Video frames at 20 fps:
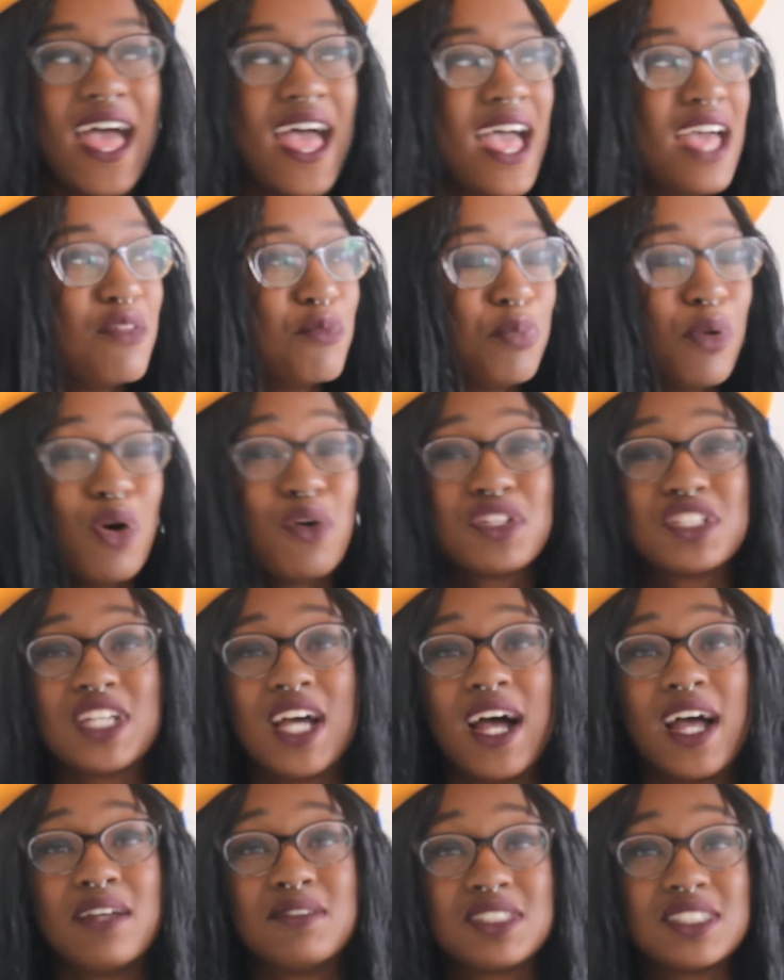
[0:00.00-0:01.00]
And both
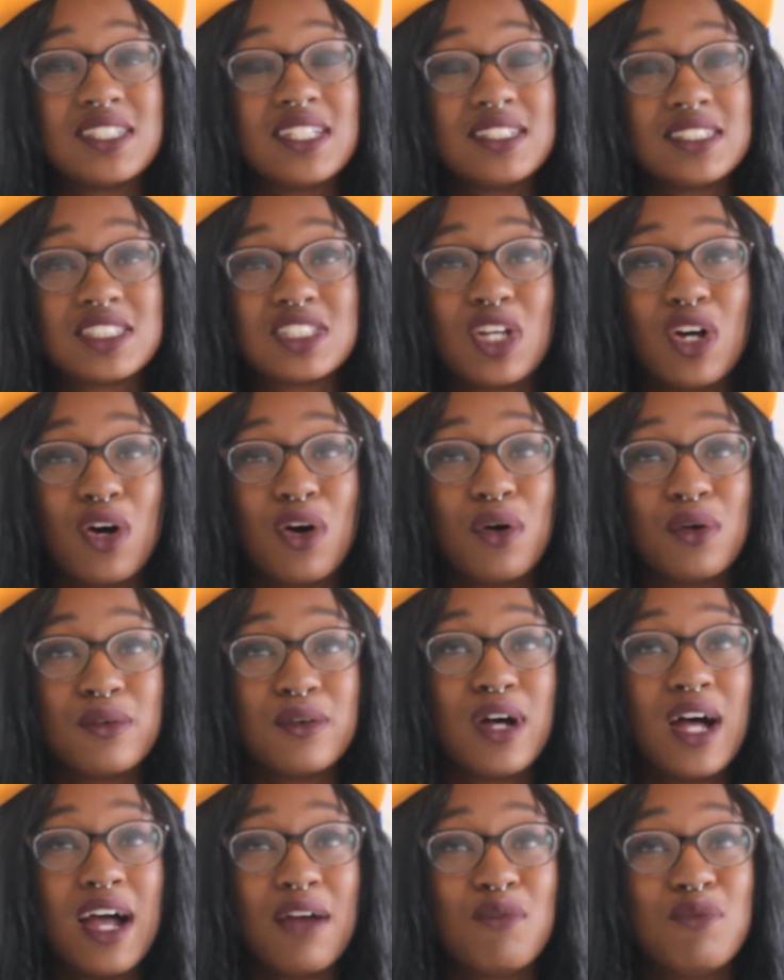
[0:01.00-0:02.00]
times,
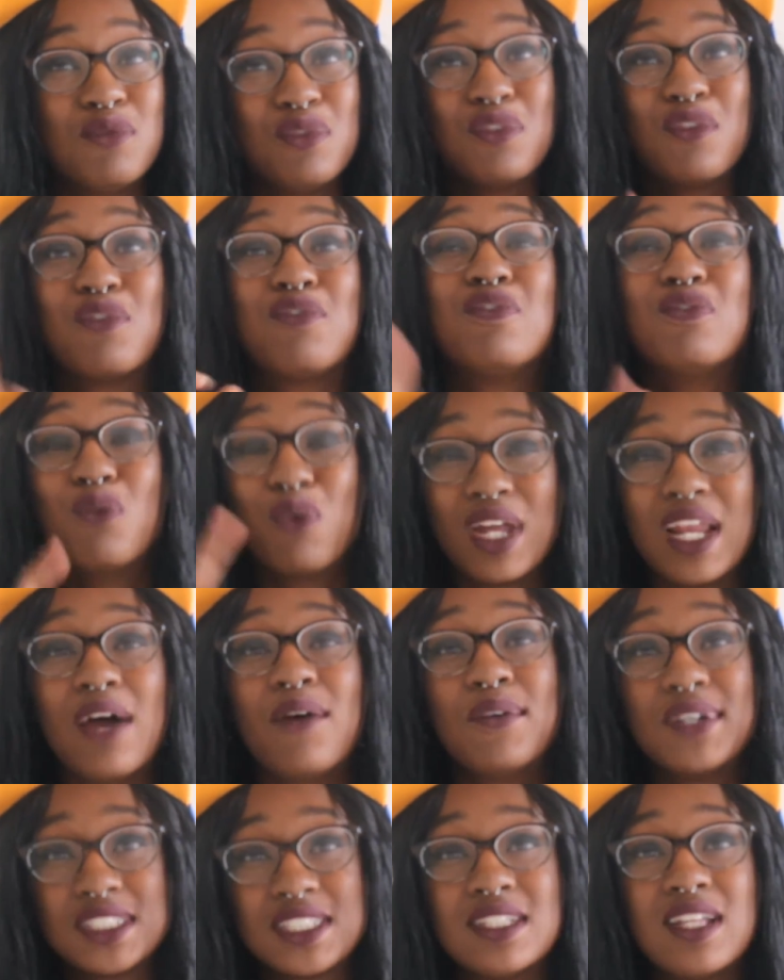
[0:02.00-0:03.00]
so when
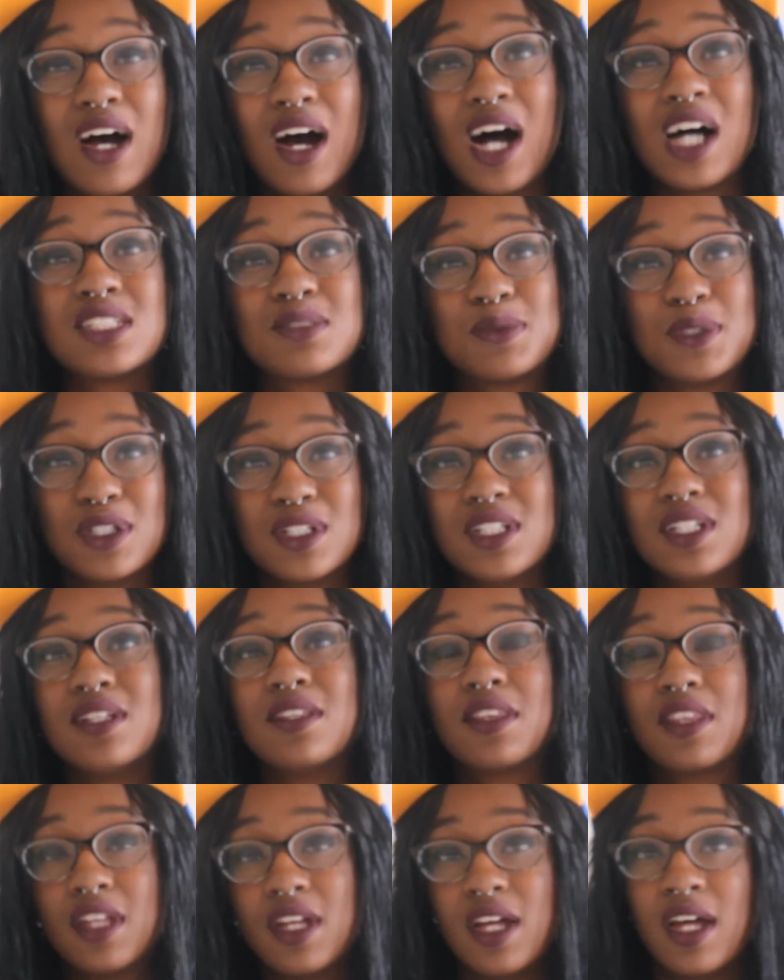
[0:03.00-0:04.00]
I was in the hospital
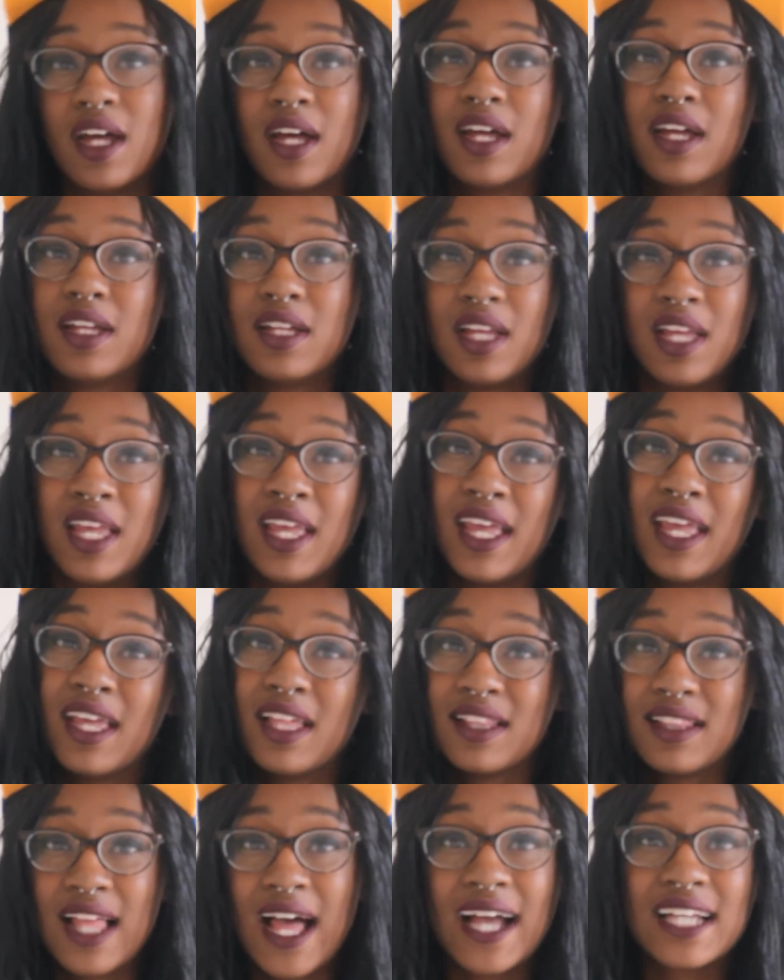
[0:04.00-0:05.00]
the
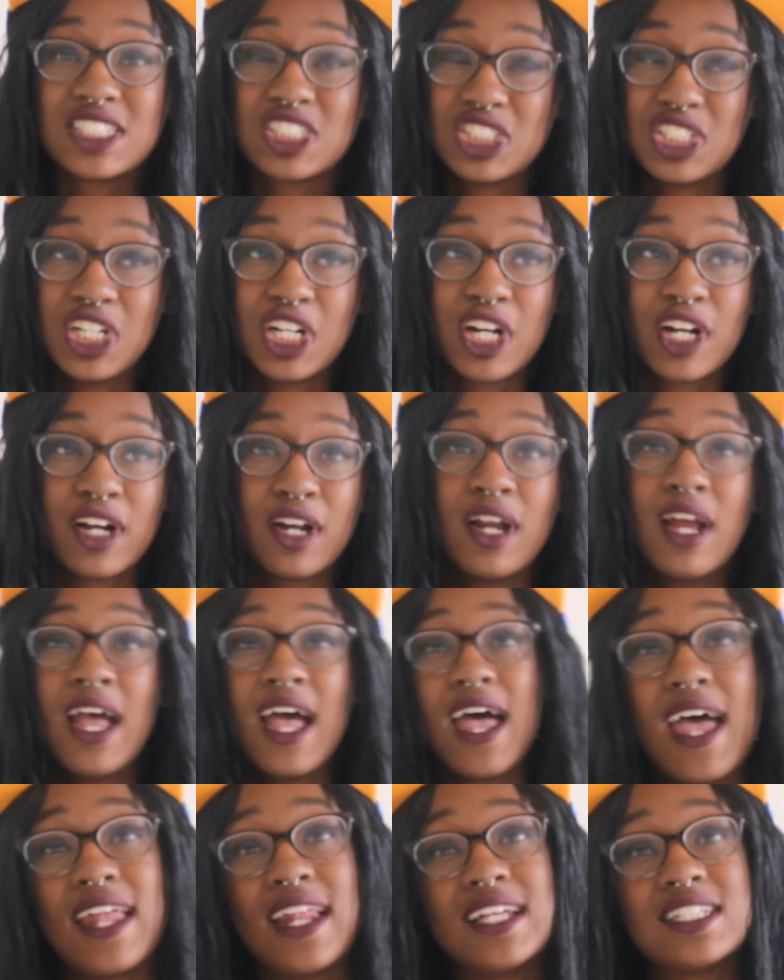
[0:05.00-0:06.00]
last year
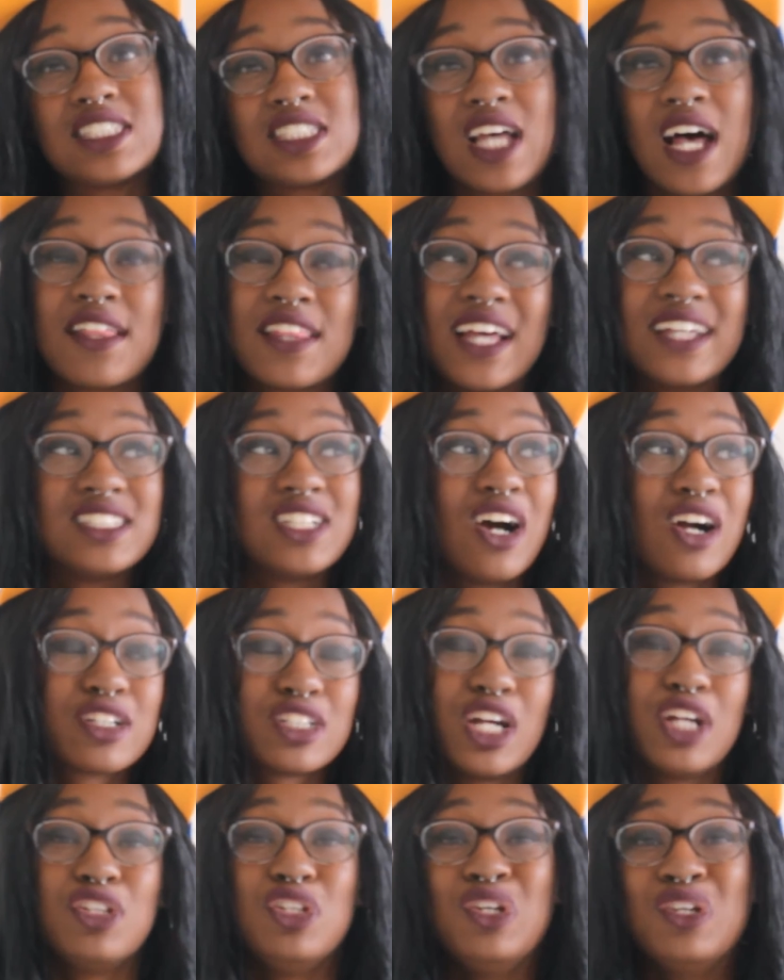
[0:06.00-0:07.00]
and I saw that
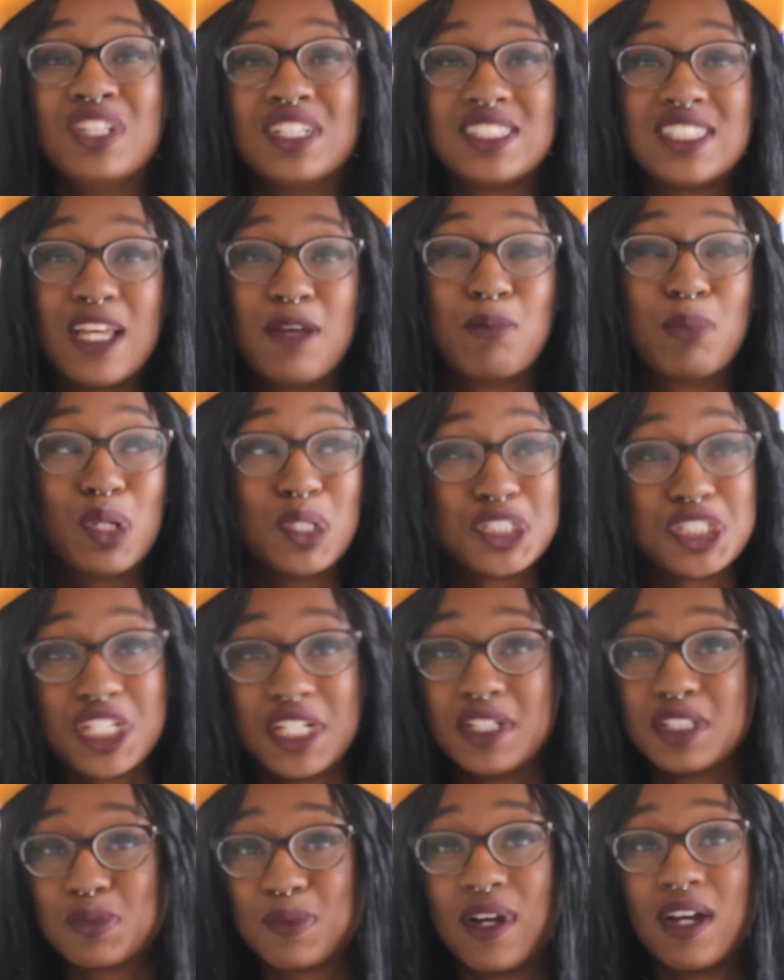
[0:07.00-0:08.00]
doctor, I knew the same
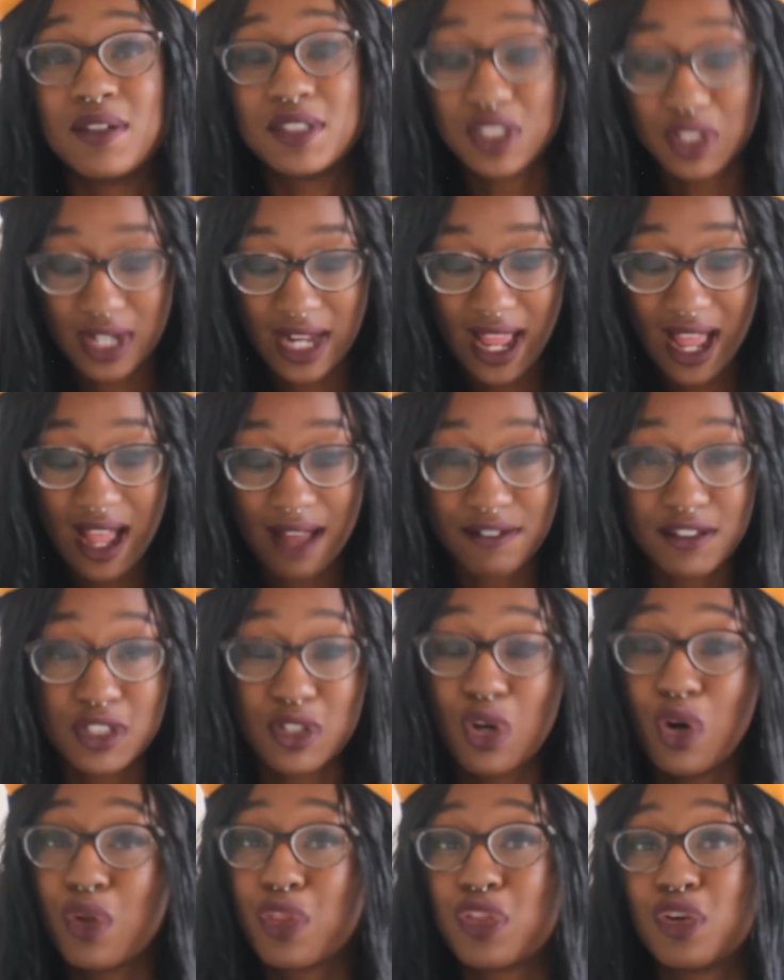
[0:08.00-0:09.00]
bullshit is what I was going to have
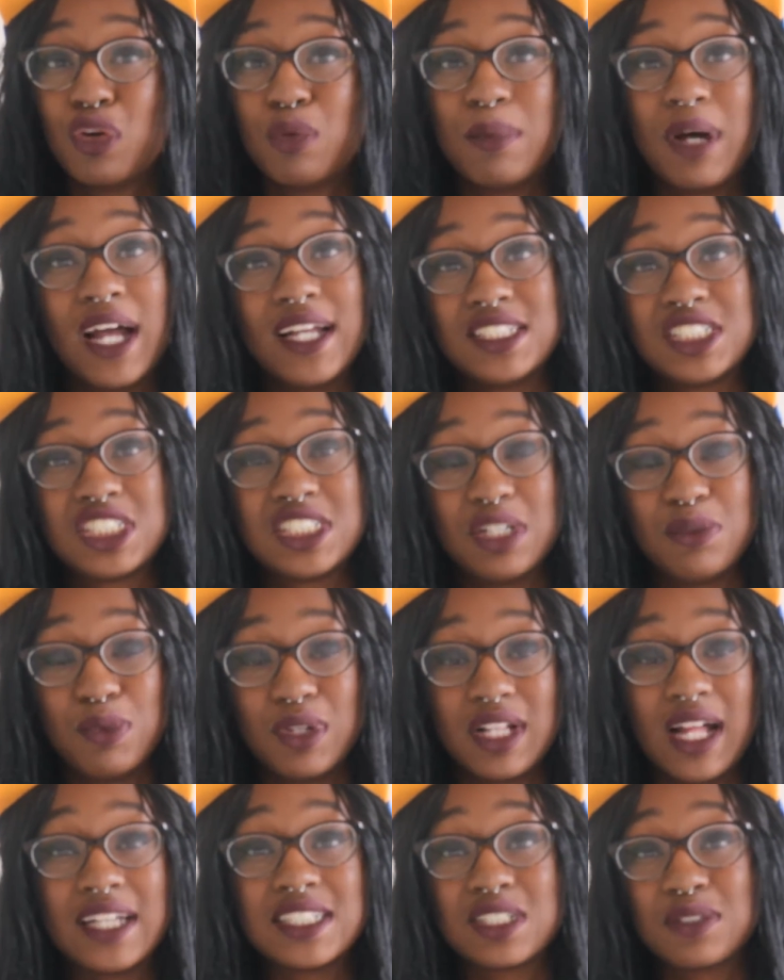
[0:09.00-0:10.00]
to go through, but I just didn't
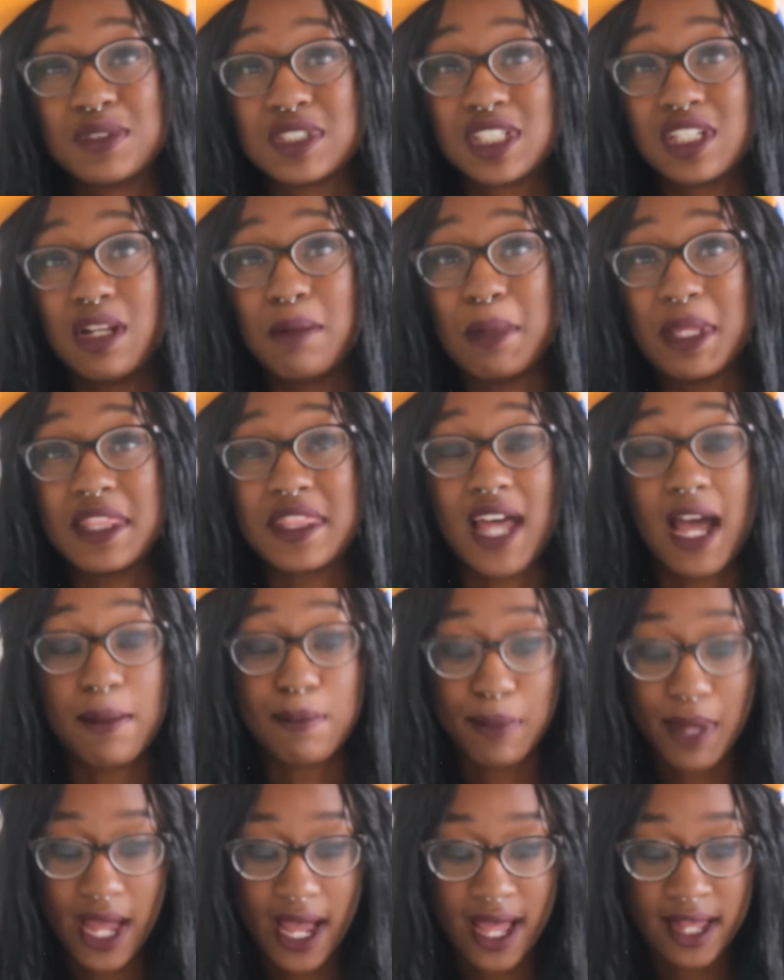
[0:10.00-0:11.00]
realize it was going to be
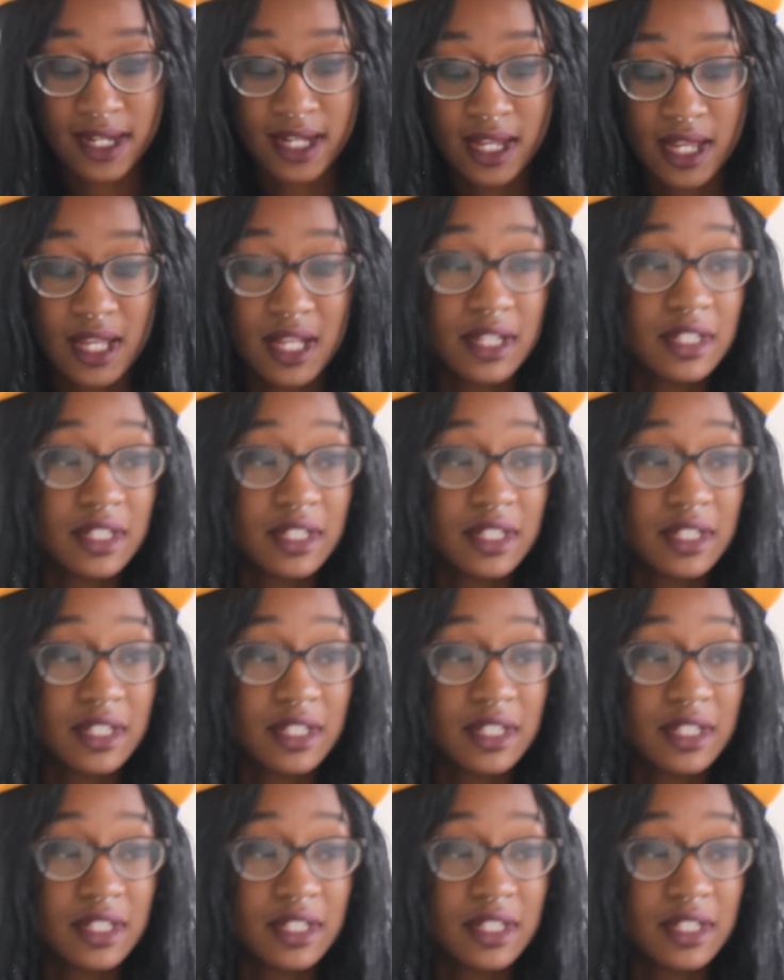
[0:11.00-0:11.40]
that bad.